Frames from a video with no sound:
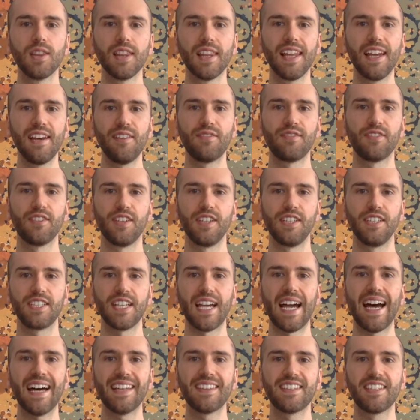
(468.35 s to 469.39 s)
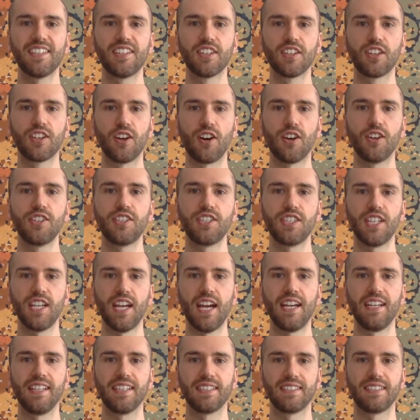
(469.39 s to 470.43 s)
leverage at the
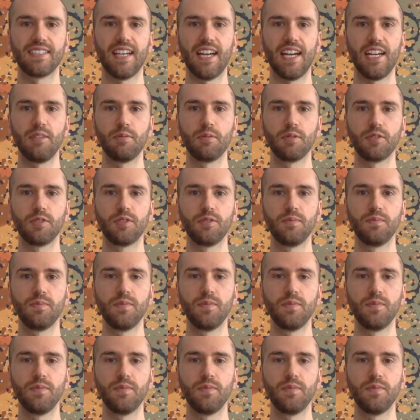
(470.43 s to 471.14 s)
negotiating table.